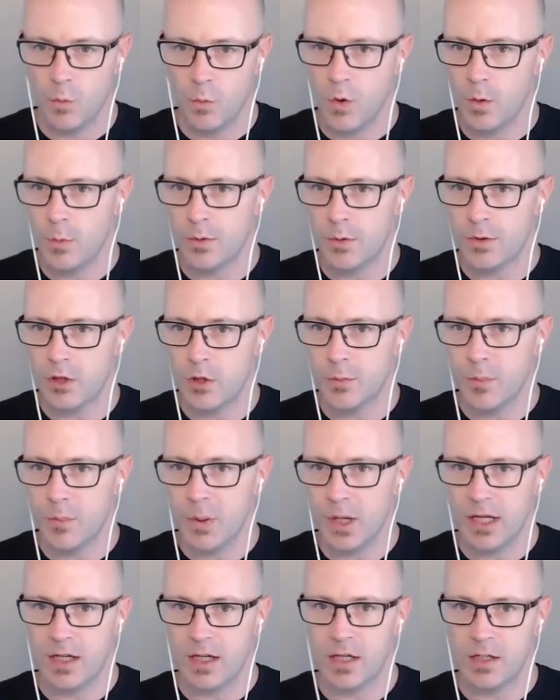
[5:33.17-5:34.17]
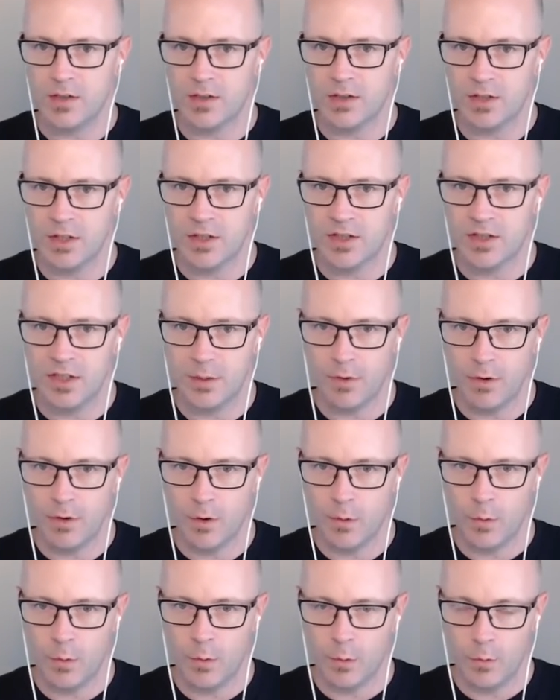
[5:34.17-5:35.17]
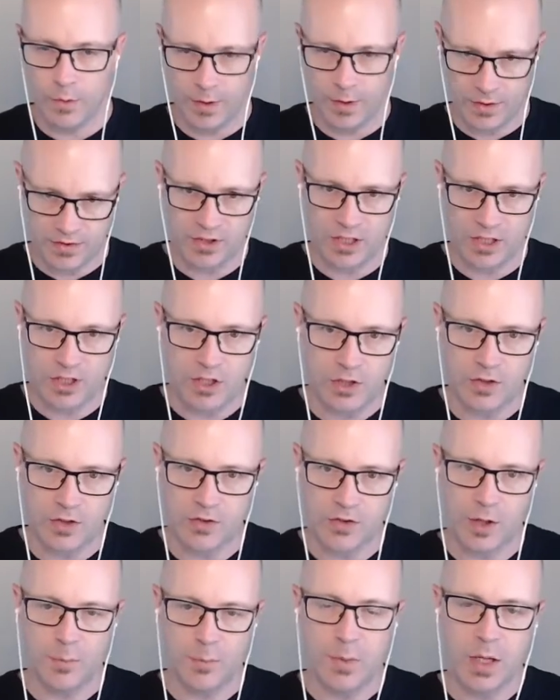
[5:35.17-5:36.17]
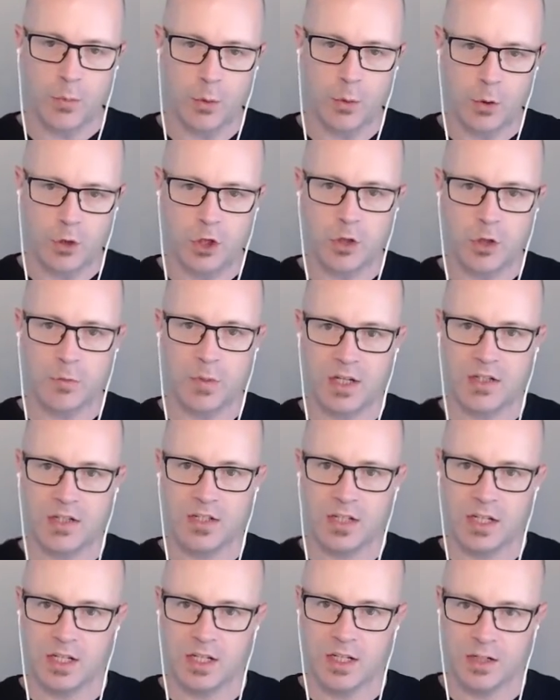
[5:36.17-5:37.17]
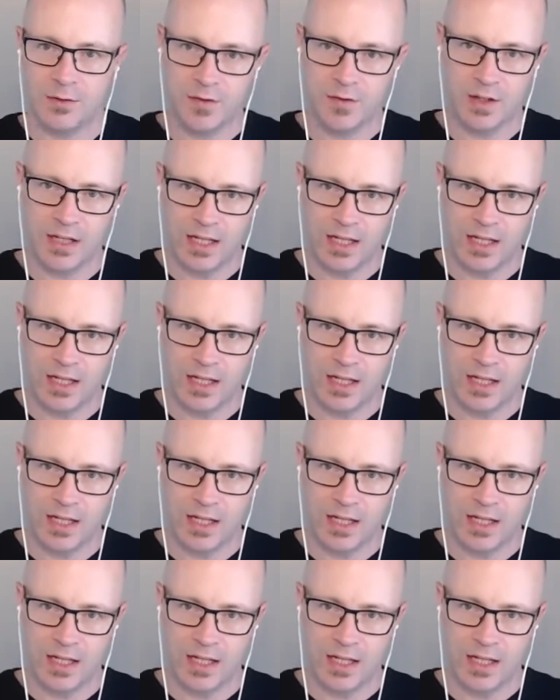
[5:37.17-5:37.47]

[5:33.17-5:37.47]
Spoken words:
What would you pick as some of the sessions that people should be attending if